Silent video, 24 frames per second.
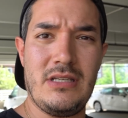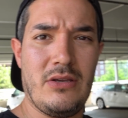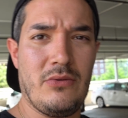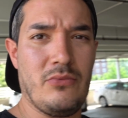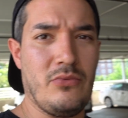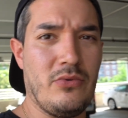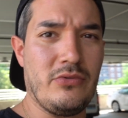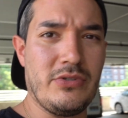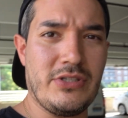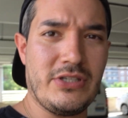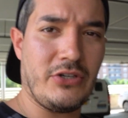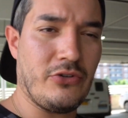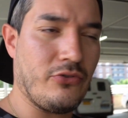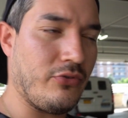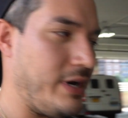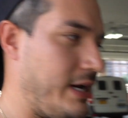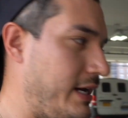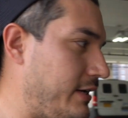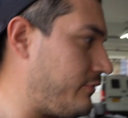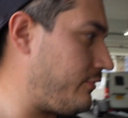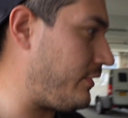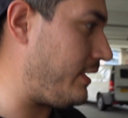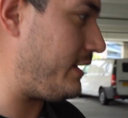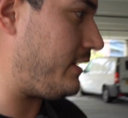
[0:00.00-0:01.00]
it was a
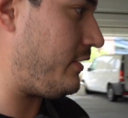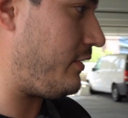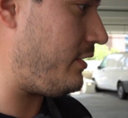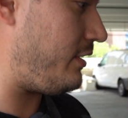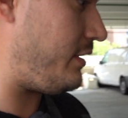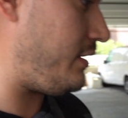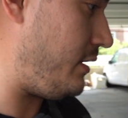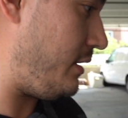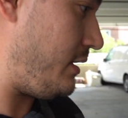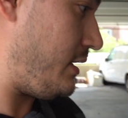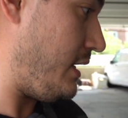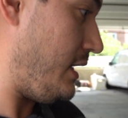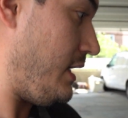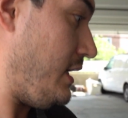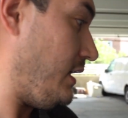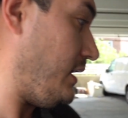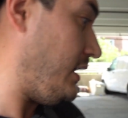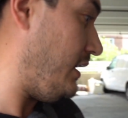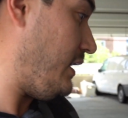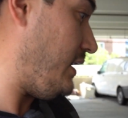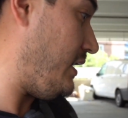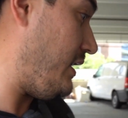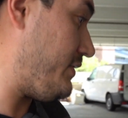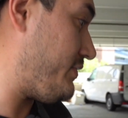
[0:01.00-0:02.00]
great hood.
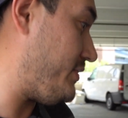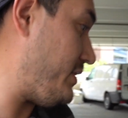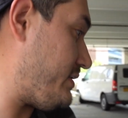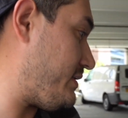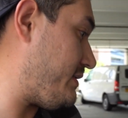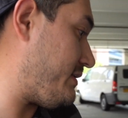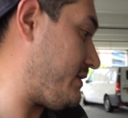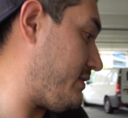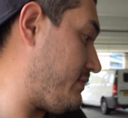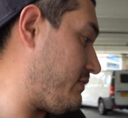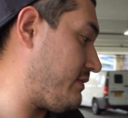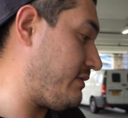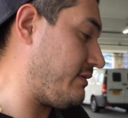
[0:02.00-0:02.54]
It just